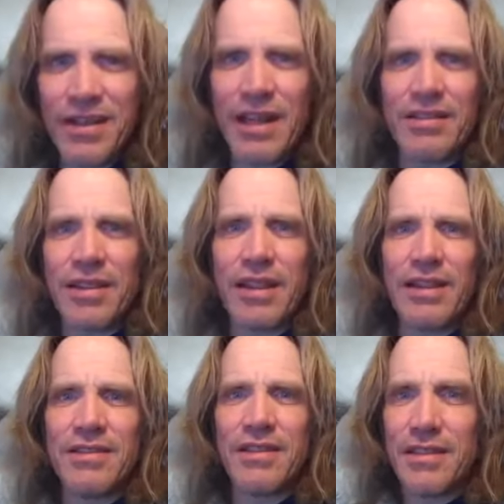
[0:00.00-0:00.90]
lots of
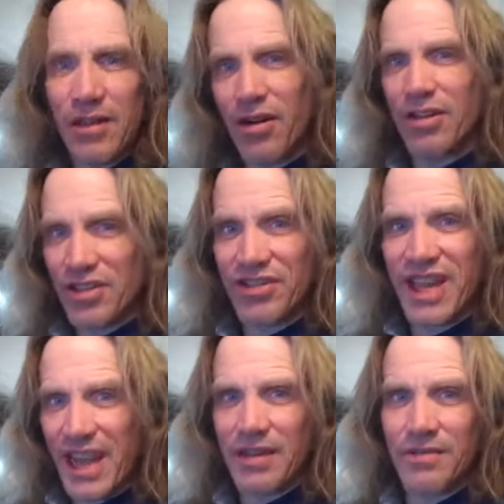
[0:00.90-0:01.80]
things in it that aren't just
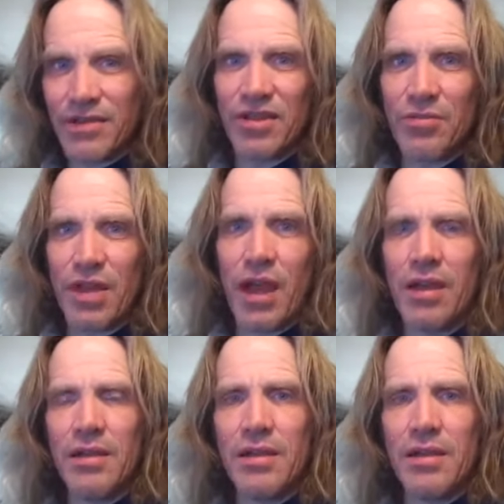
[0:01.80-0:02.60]
can of soda.